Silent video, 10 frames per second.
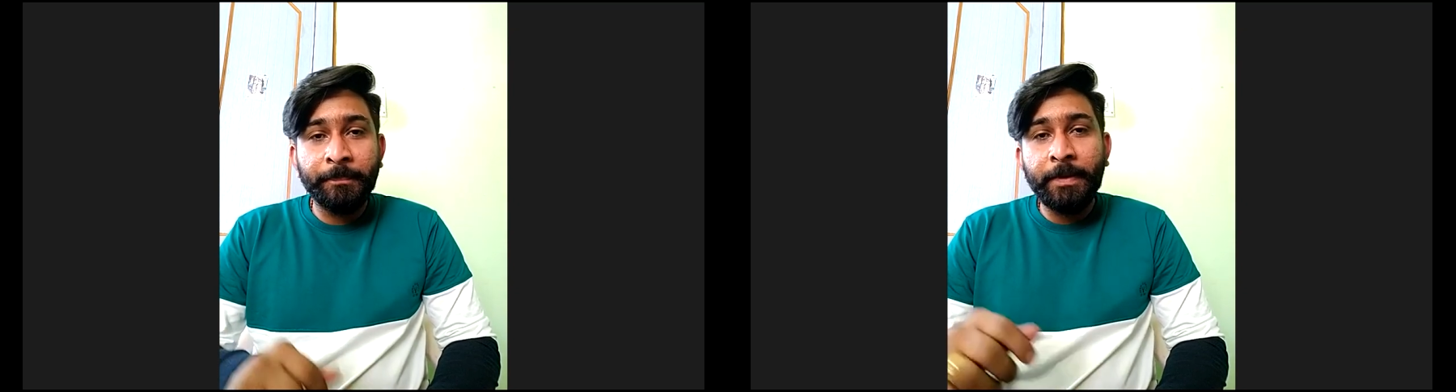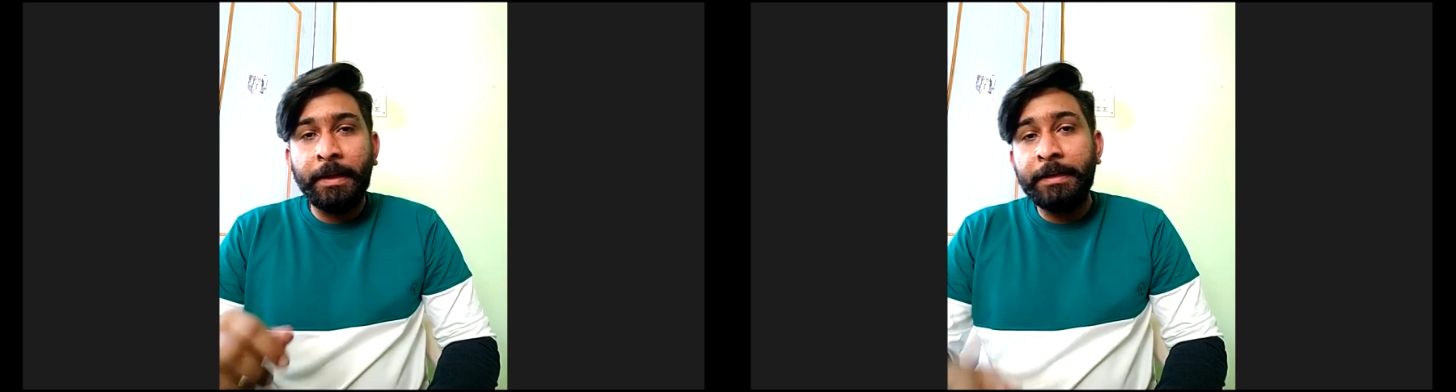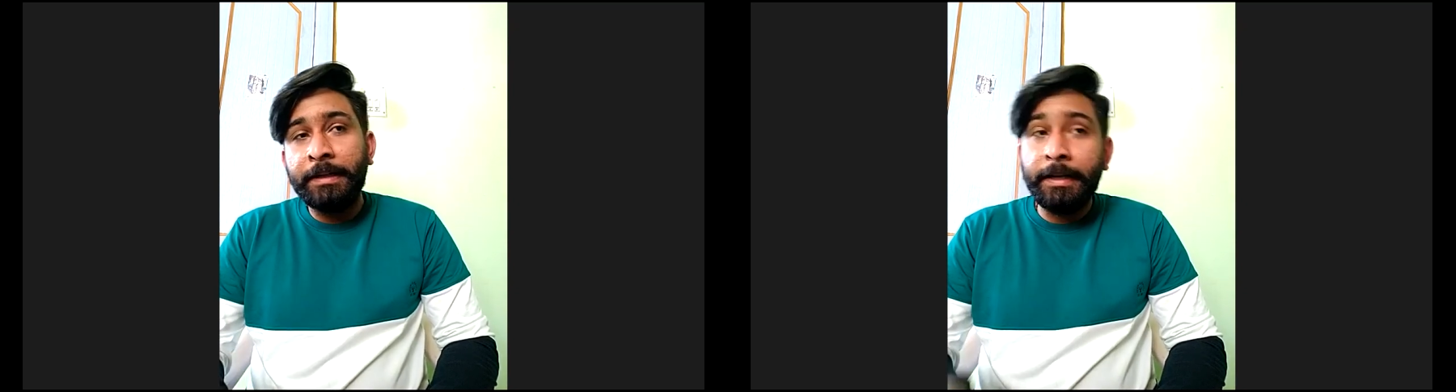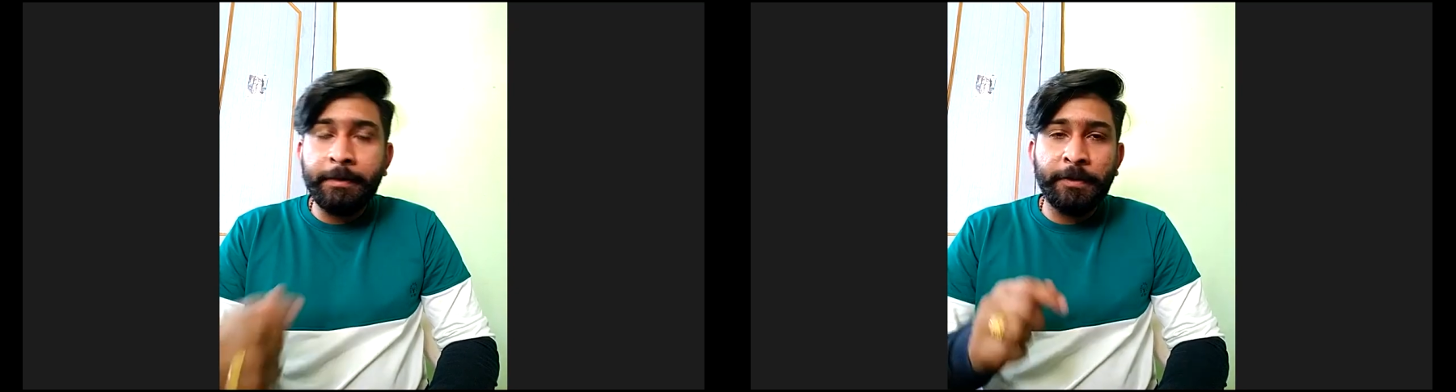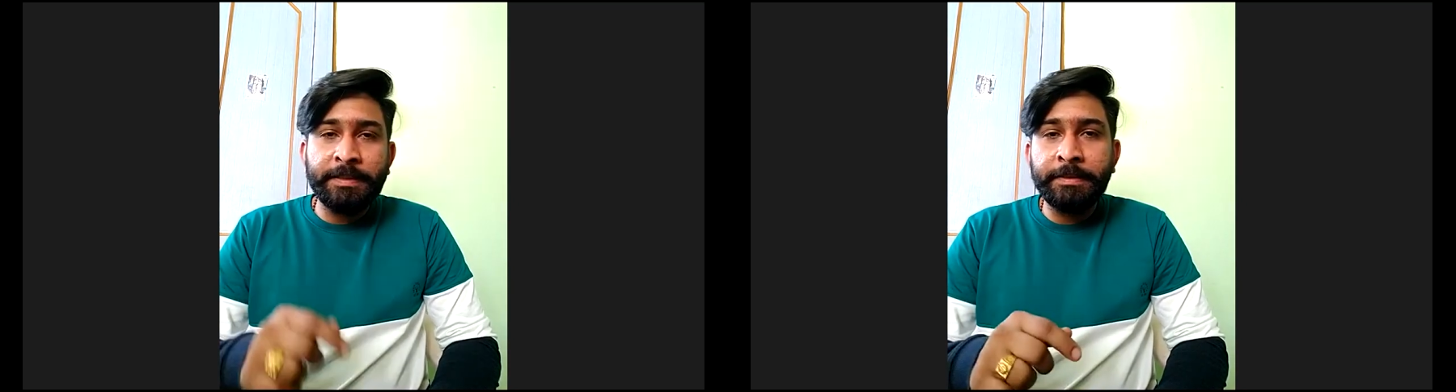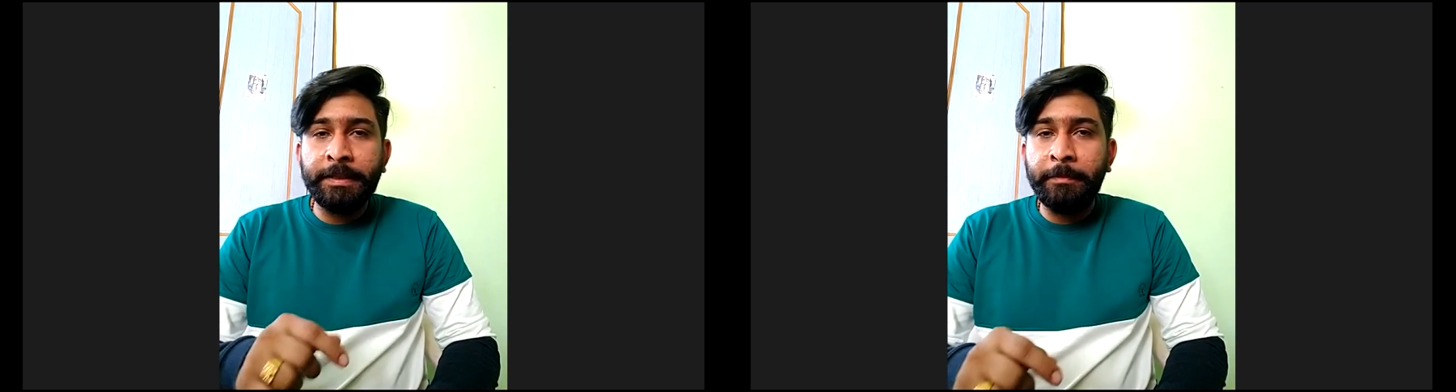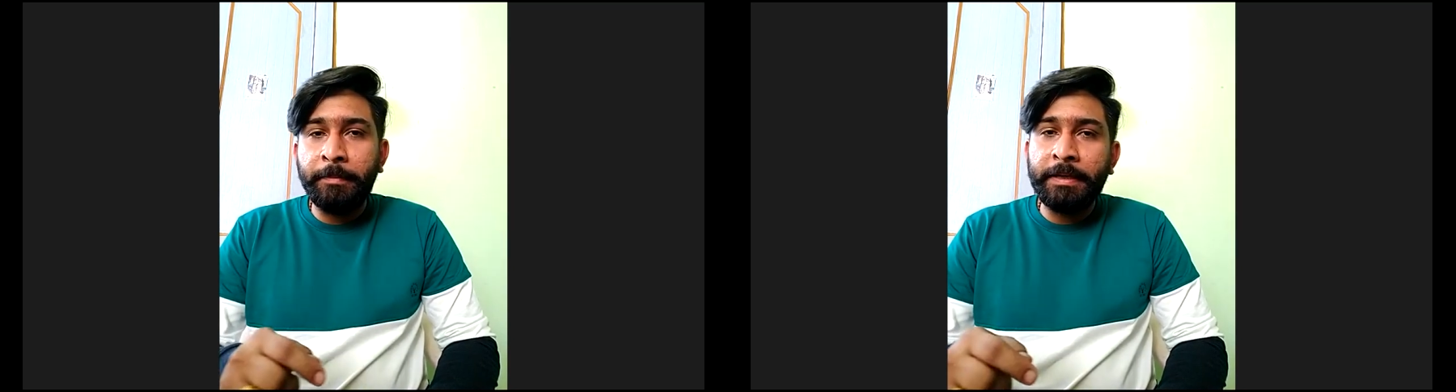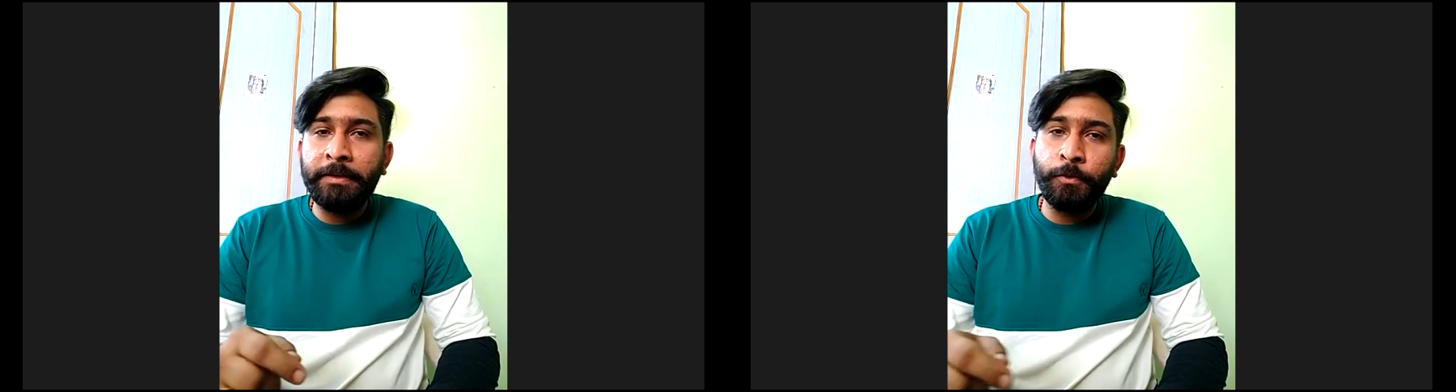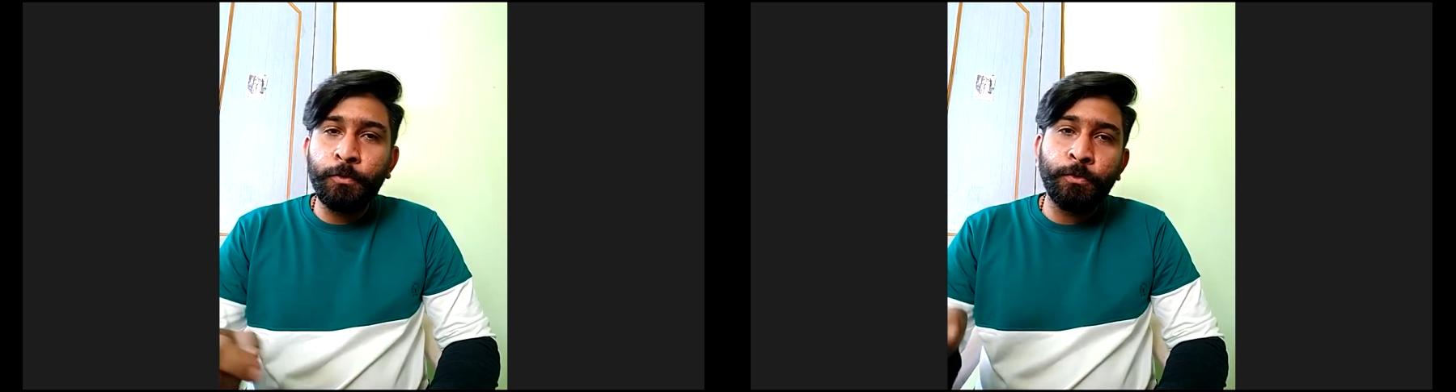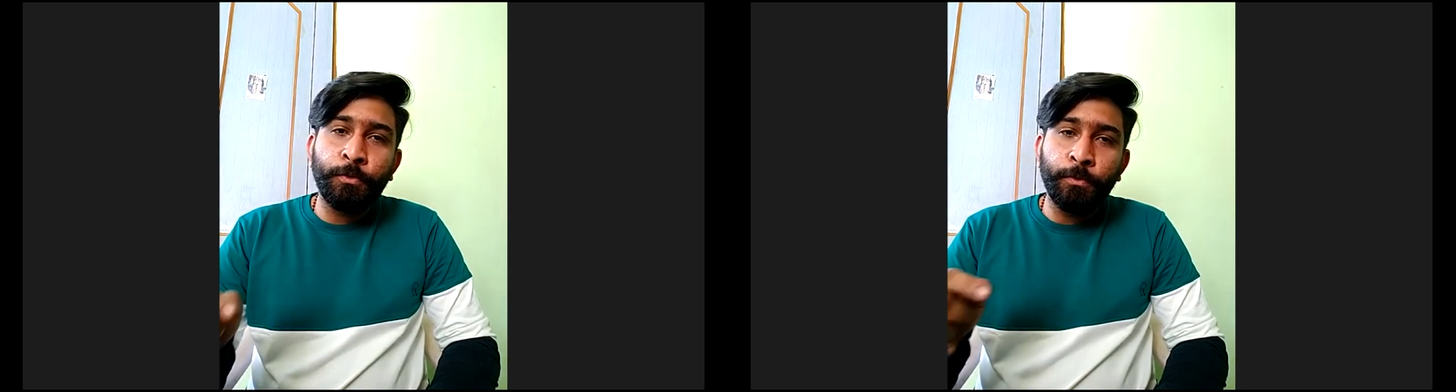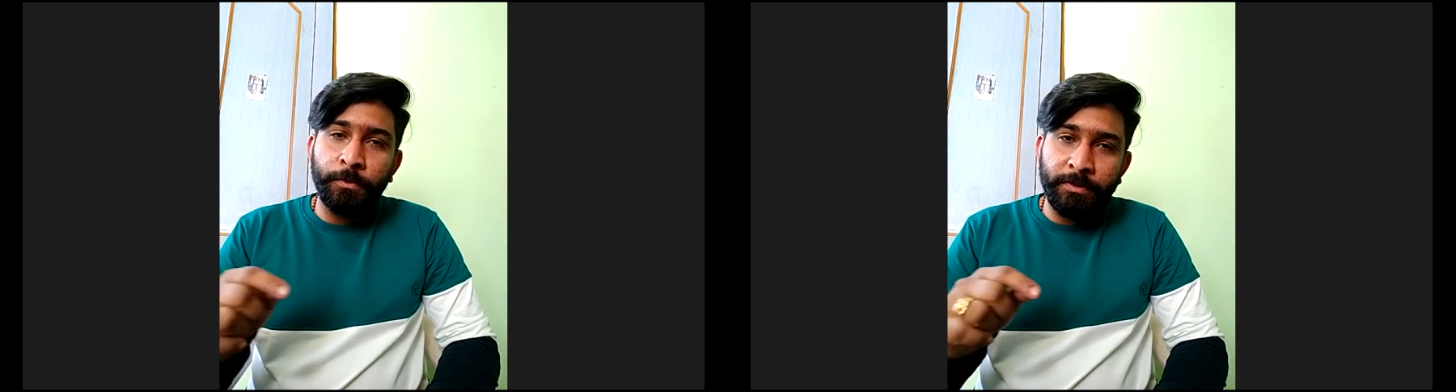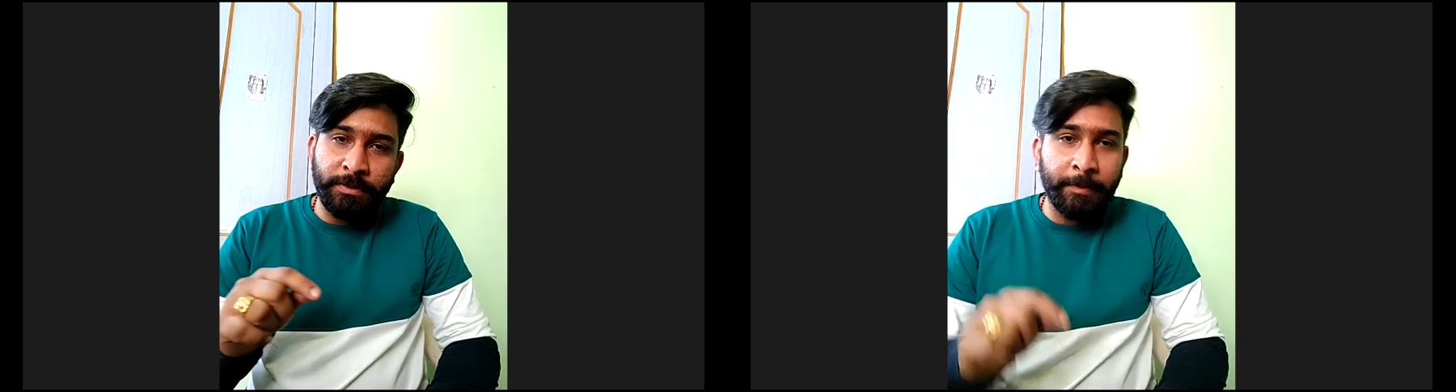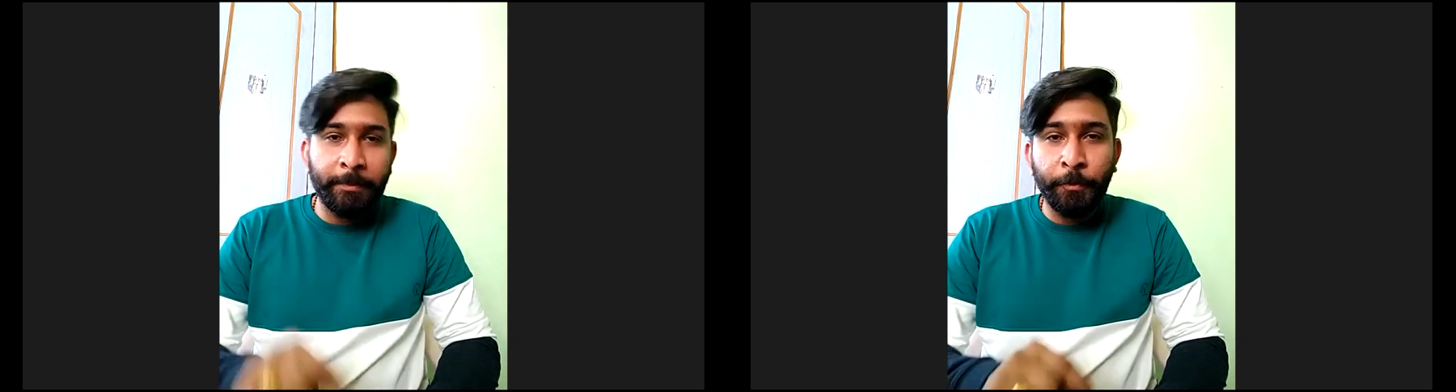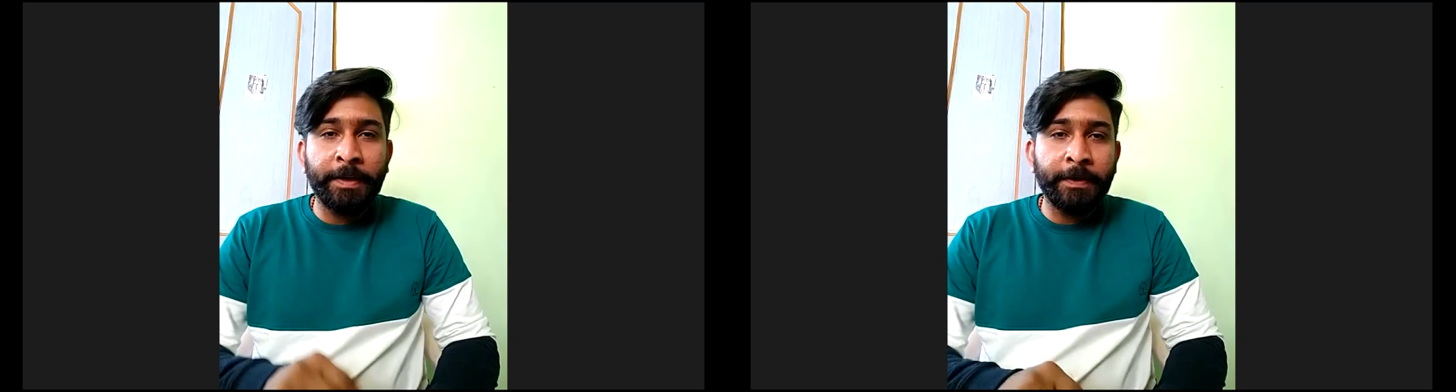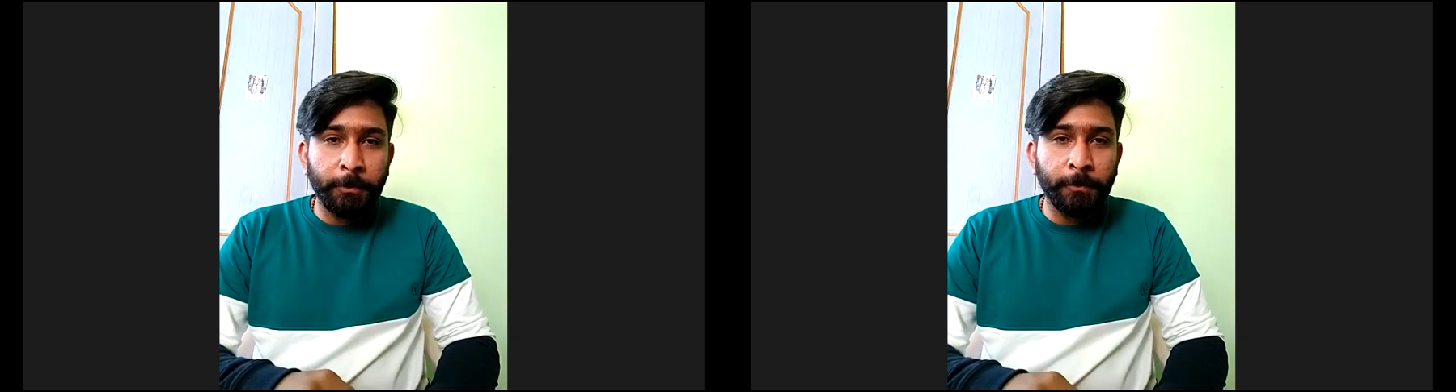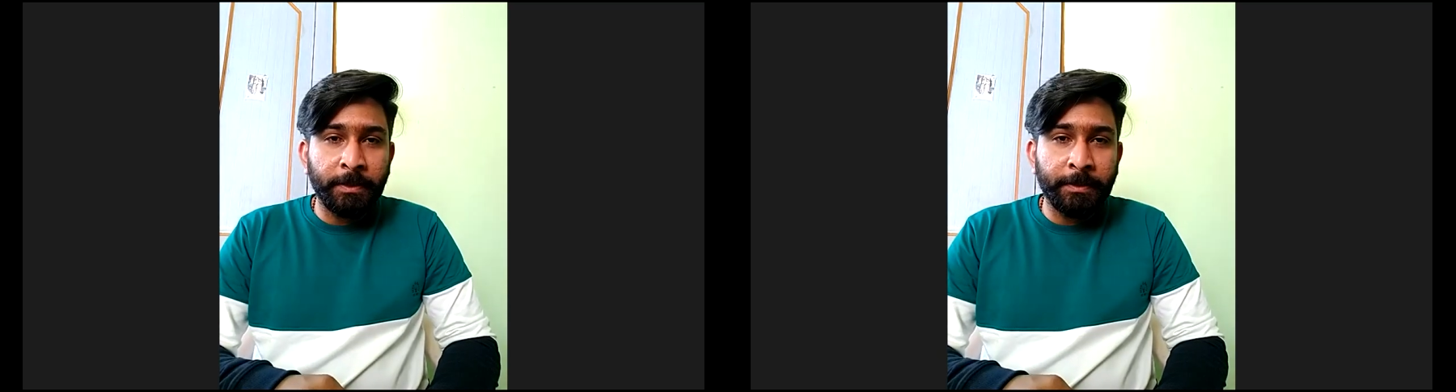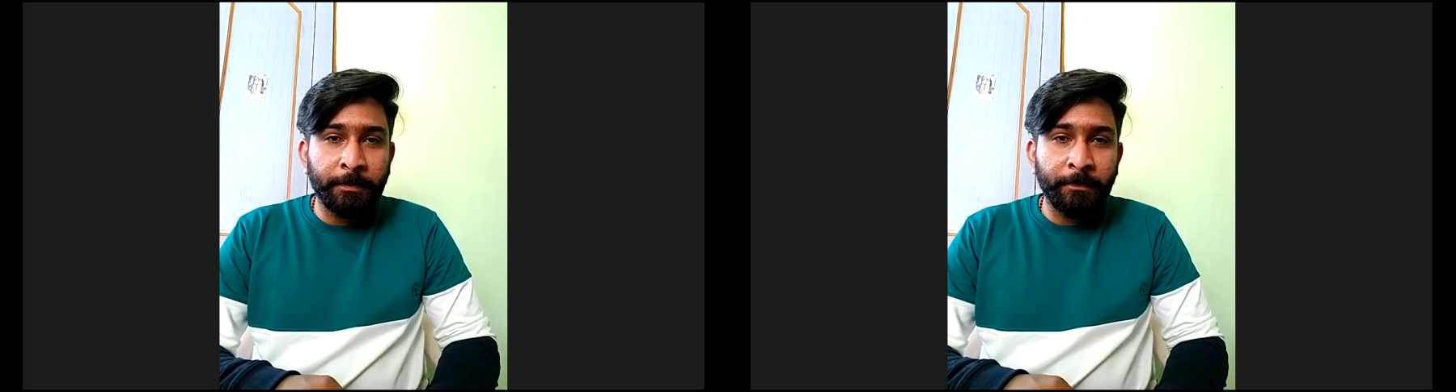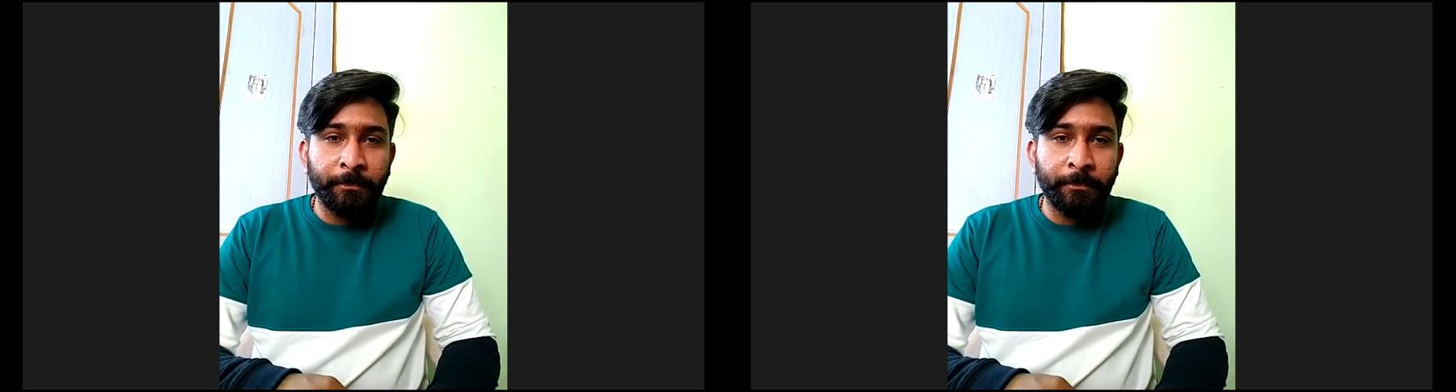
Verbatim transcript: Hmm. And then I first came back to the numericals only.